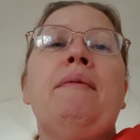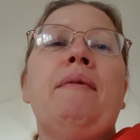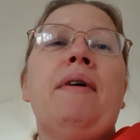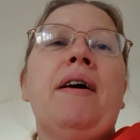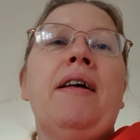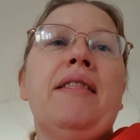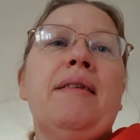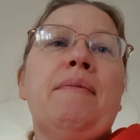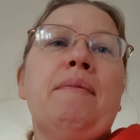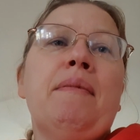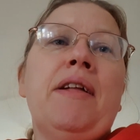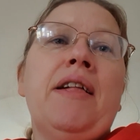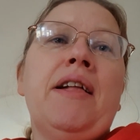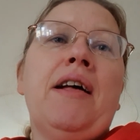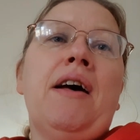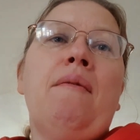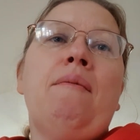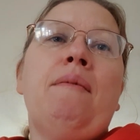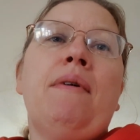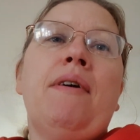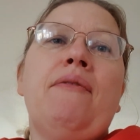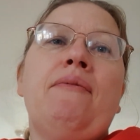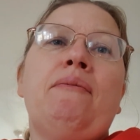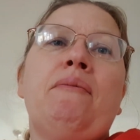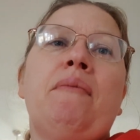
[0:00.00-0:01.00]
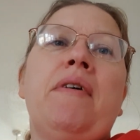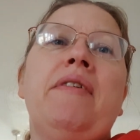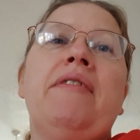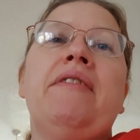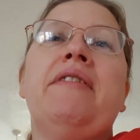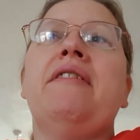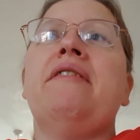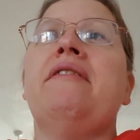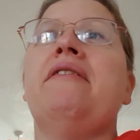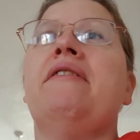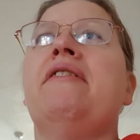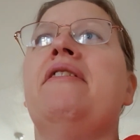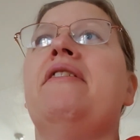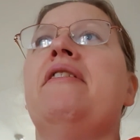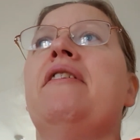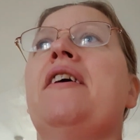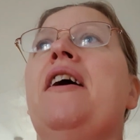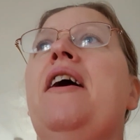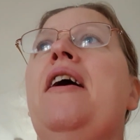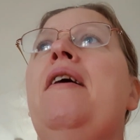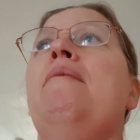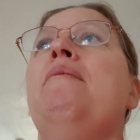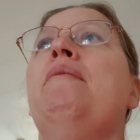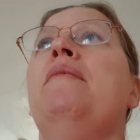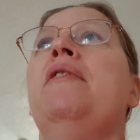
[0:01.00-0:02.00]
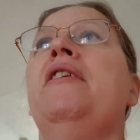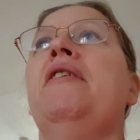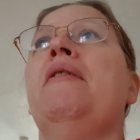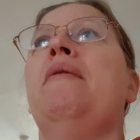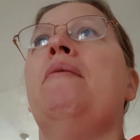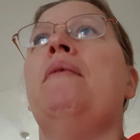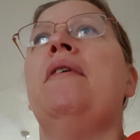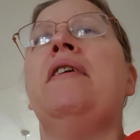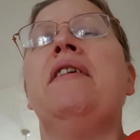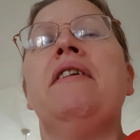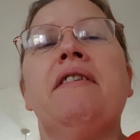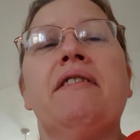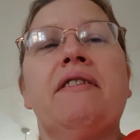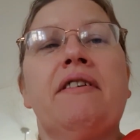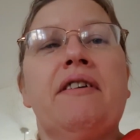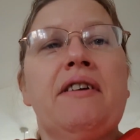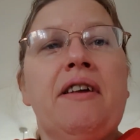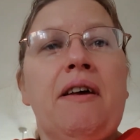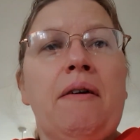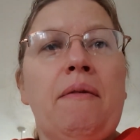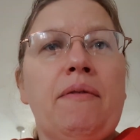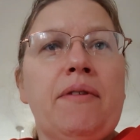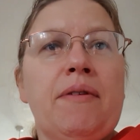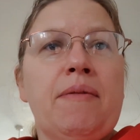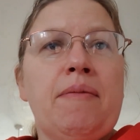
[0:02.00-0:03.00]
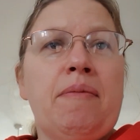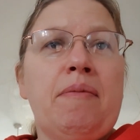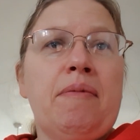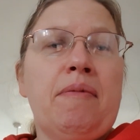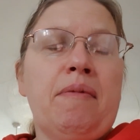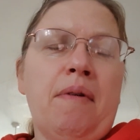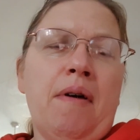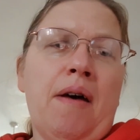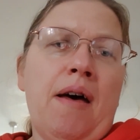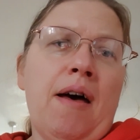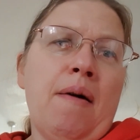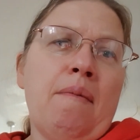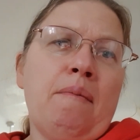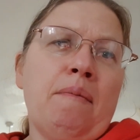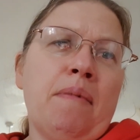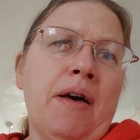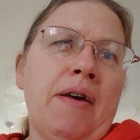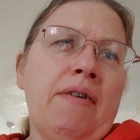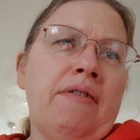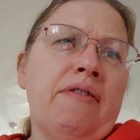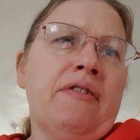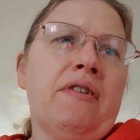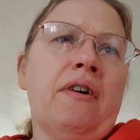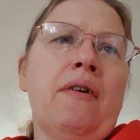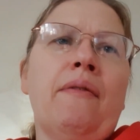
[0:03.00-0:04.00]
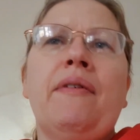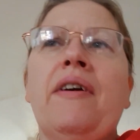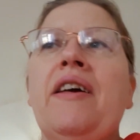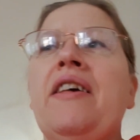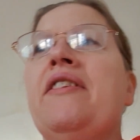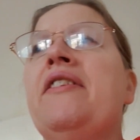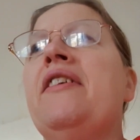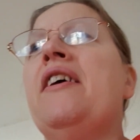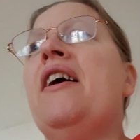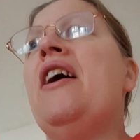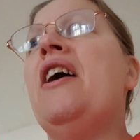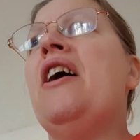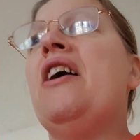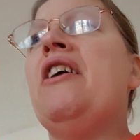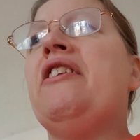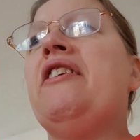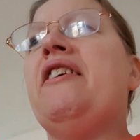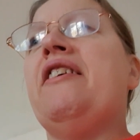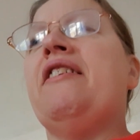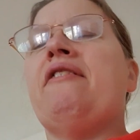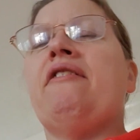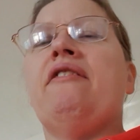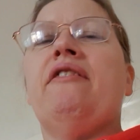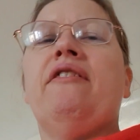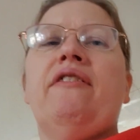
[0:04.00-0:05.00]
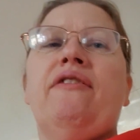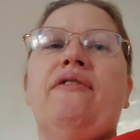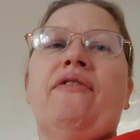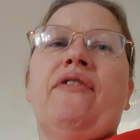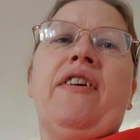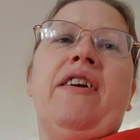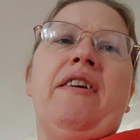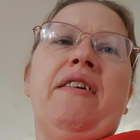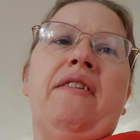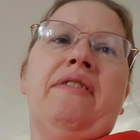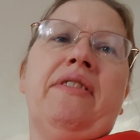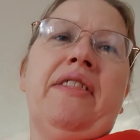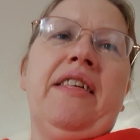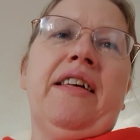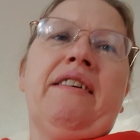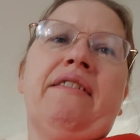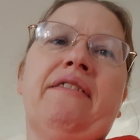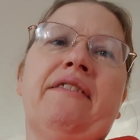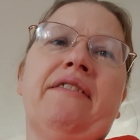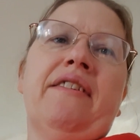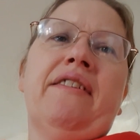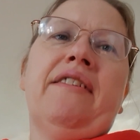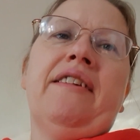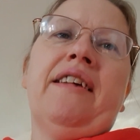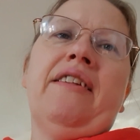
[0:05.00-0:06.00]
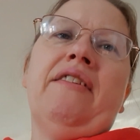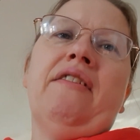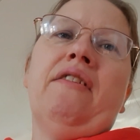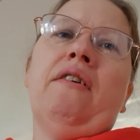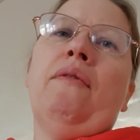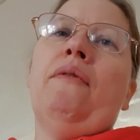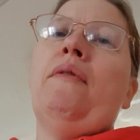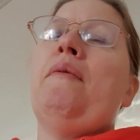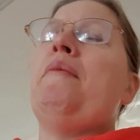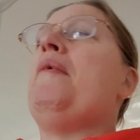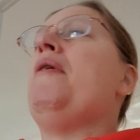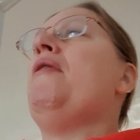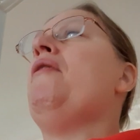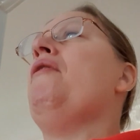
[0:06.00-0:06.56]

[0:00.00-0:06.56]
anyway, at the minute, I'm waiting for my sister to come. She, we're just going to have to um, post office. She's got a few things to send off from